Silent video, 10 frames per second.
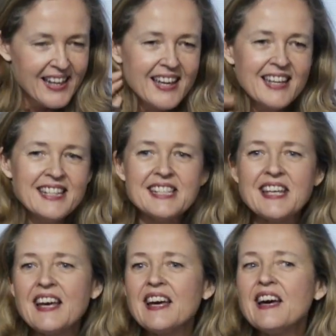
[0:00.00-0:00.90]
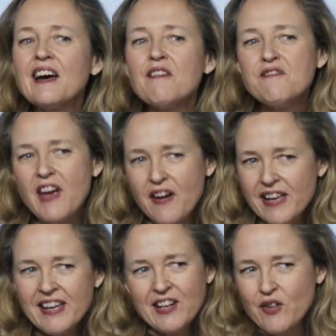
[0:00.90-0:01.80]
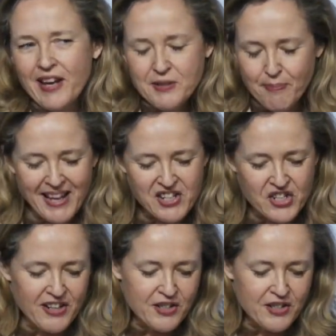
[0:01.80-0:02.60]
It is a very great pleasure